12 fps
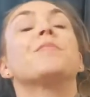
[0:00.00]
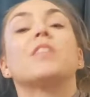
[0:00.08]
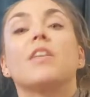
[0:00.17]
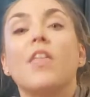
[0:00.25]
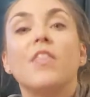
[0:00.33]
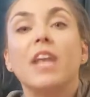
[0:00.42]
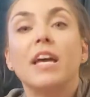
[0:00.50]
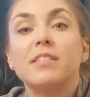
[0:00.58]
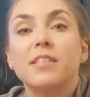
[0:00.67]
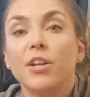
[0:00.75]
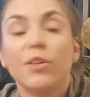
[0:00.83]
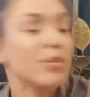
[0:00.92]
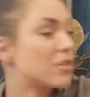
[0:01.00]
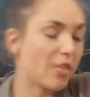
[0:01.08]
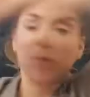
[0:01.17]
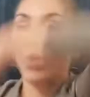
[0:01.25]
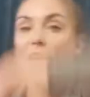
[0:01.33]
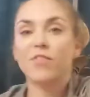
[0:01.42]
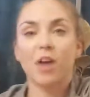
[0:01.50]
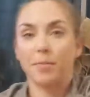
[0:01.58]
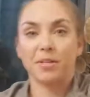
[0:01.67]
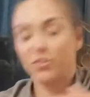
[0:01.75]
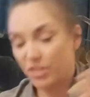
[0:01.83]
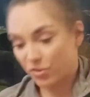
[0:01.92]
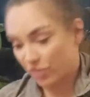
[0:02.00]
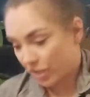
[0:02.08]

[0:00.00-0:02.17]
and then the next thing you know, there's another wave coming. So then you're